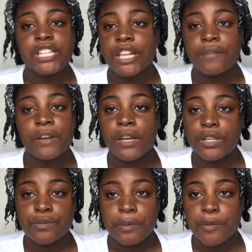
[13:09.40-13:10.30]
other
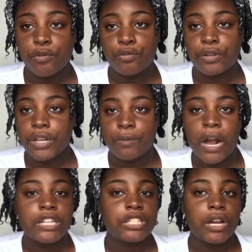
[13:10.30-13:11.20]
videos where people did
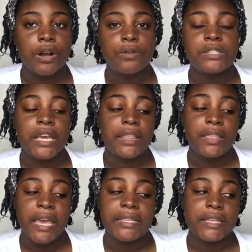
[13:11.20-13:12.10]
wash and goes and
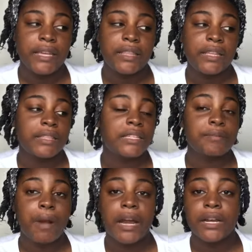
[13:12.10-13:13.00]
they said that this
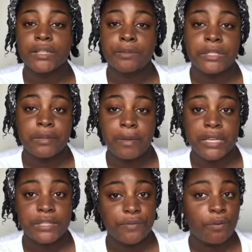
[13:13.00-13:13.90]
product was the
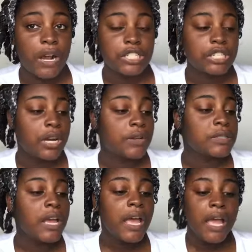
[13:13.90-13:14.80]
best for wash and
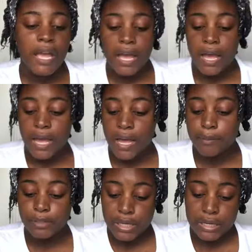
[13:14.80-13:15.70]
goes.
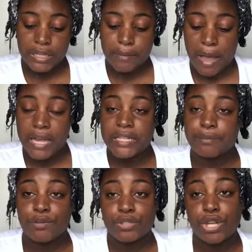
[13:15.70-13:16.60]
Luckily my
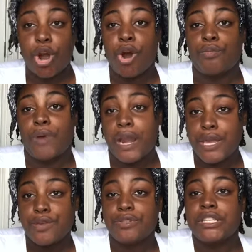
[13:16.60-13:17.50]
husband was already
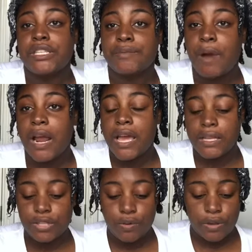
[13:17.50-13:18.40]
using this
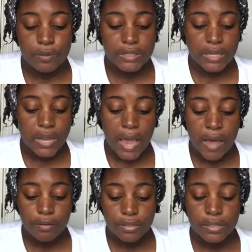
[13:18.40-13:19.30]
product, so it was in the
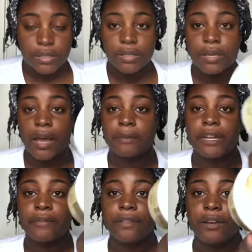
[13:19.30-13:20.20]
house. Yeah, I'm
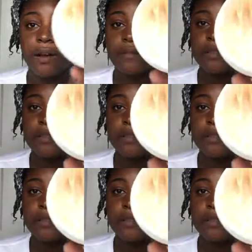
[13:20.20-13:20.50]
definitely gonna have to